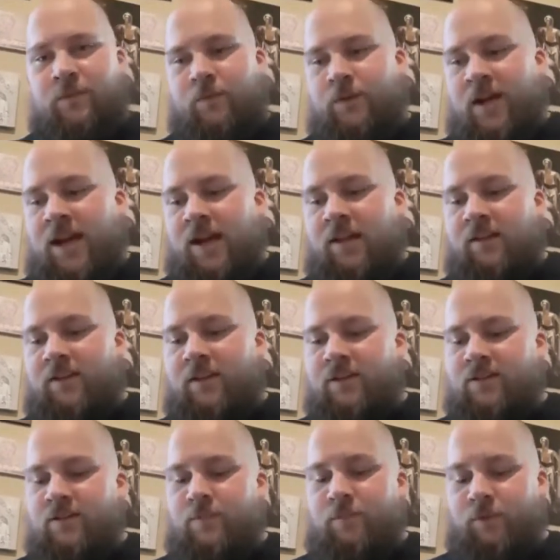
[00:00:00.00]
we were actually
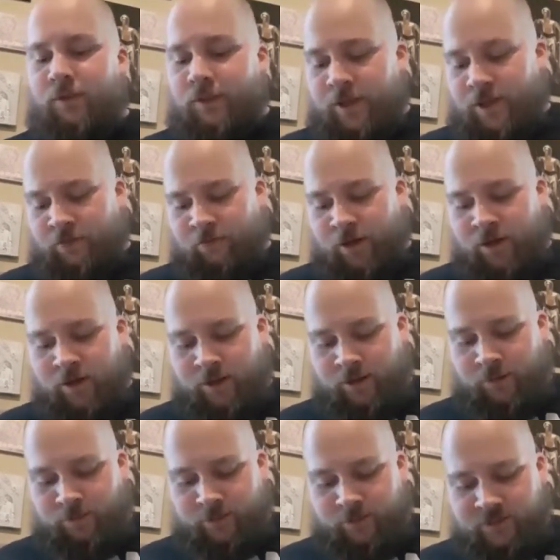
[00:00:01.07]
to play right
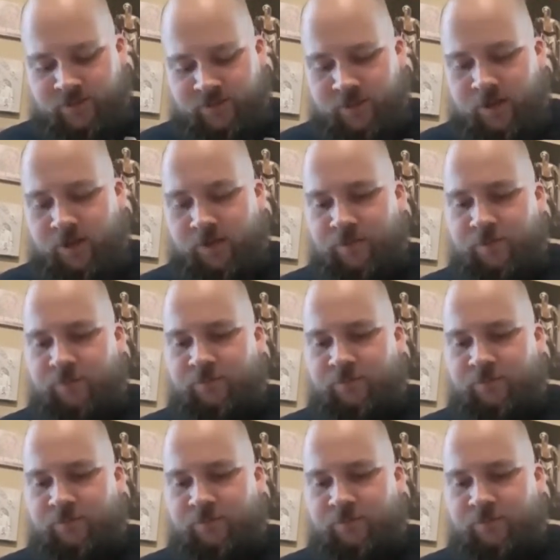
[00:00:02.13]
now with this deck.